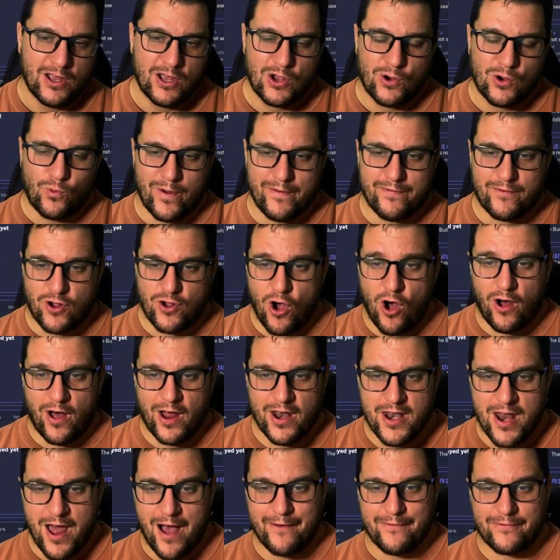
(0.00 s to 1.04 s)
We've got
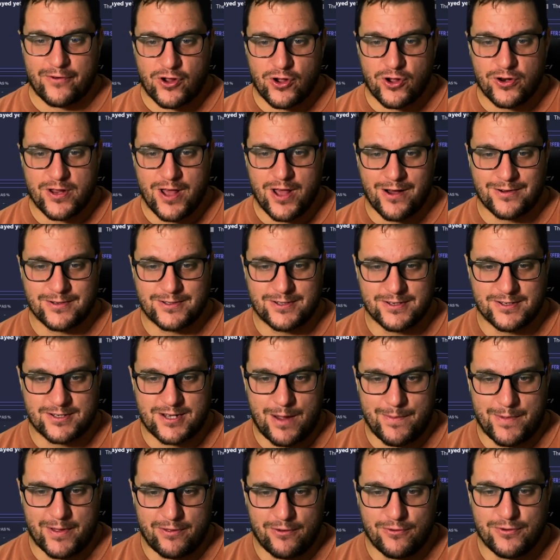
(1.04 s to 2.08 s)
enough good youngsters
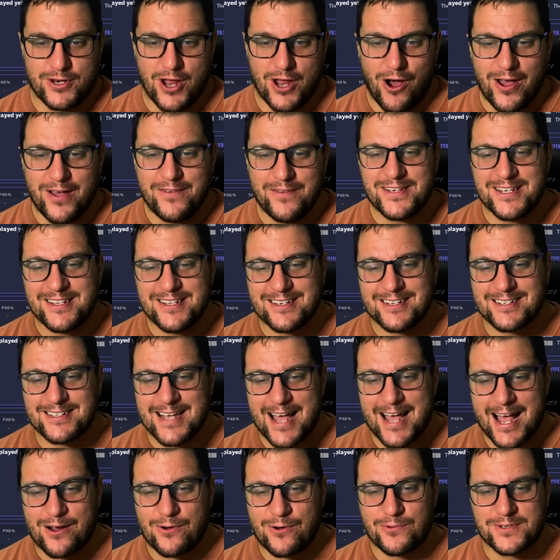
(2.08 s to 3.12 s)
coming through. Dives into
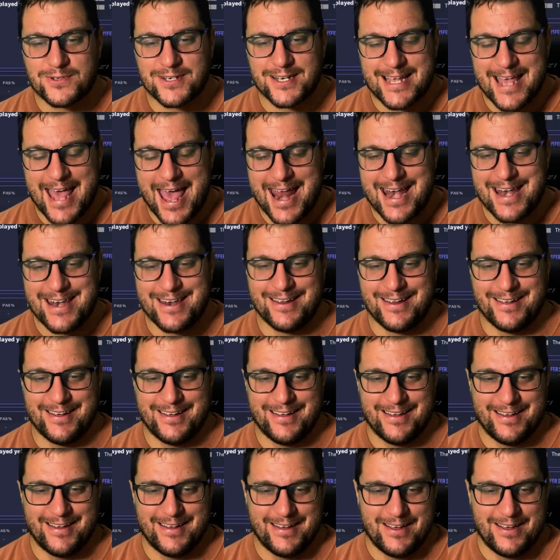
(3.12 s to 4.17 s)
tackles again.
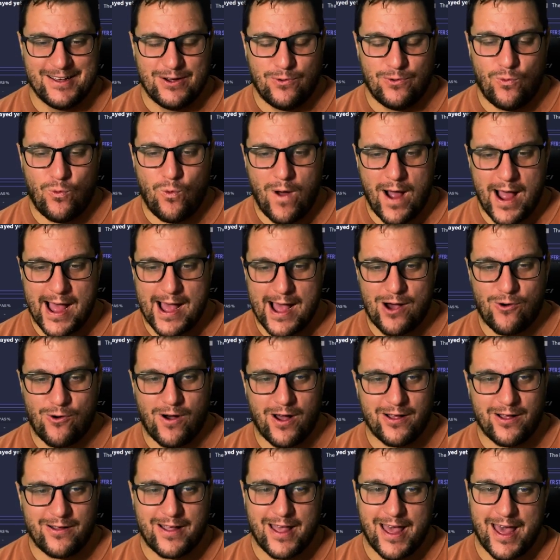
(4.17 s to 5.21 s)
Wow,
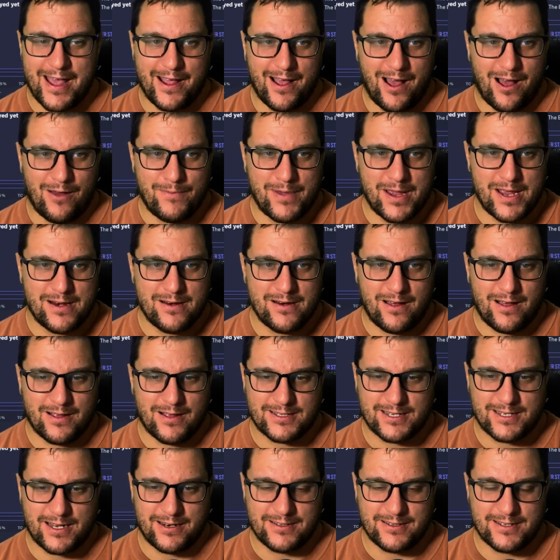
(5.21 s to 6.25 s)
okay, I mean,
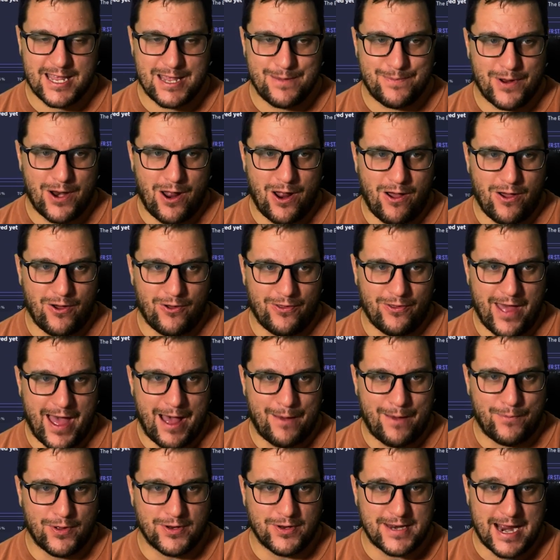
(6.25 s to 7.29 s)
something to keep an eye on
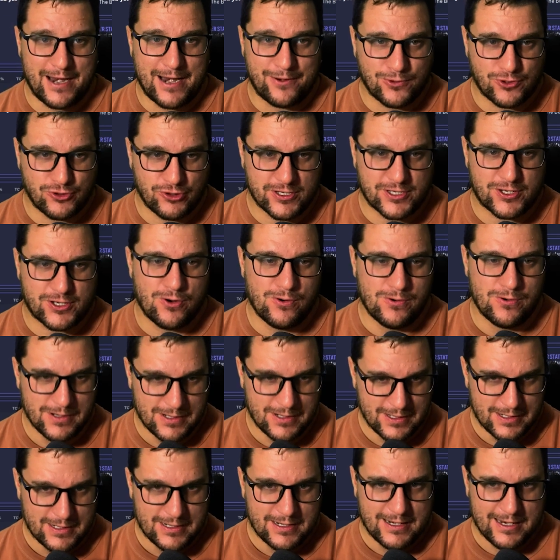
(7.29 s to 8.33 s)
that. But Daniel Driscoll,
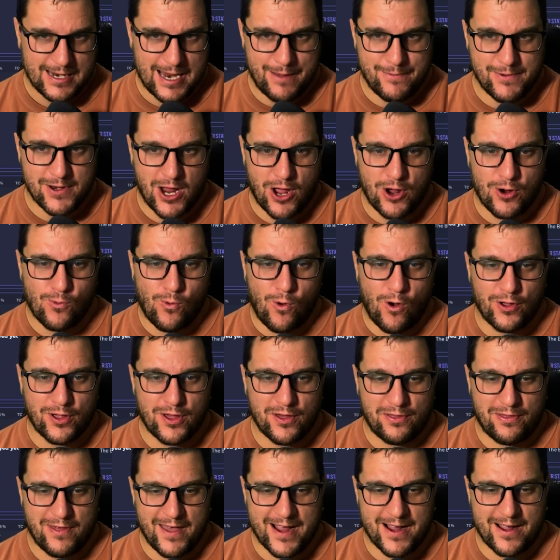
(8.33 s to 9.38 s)
let me know what you
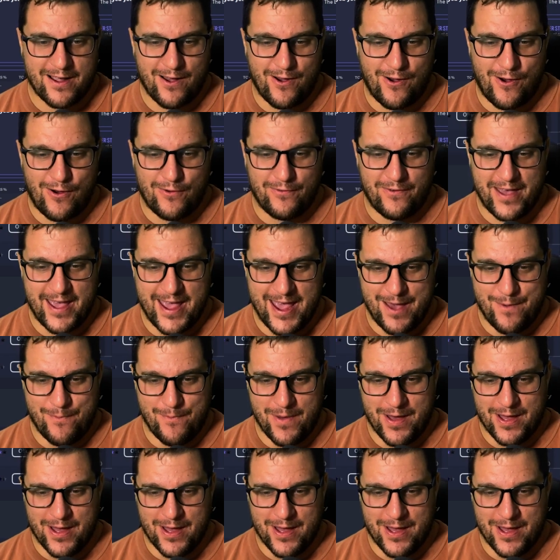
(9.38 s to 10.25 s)
think of him.